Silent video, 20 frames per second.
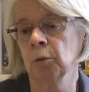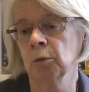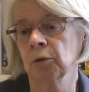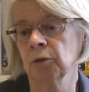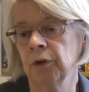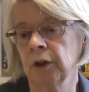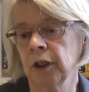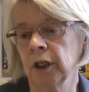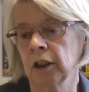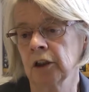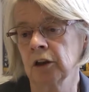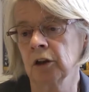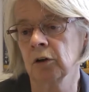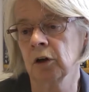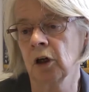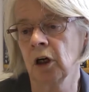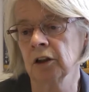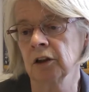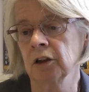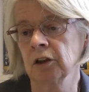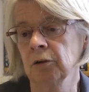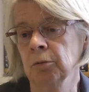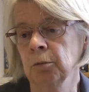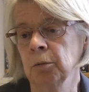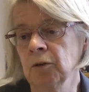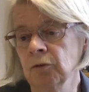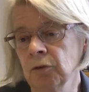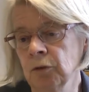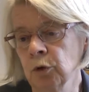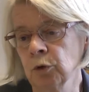global financial
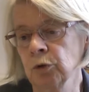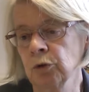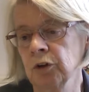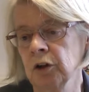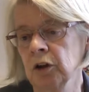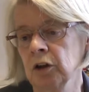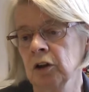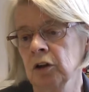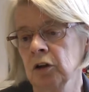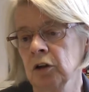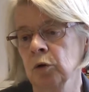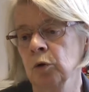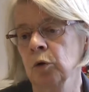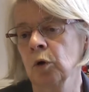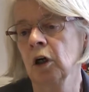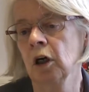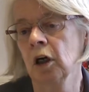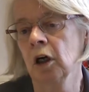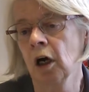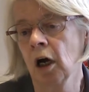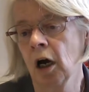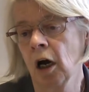crisis, have been forced into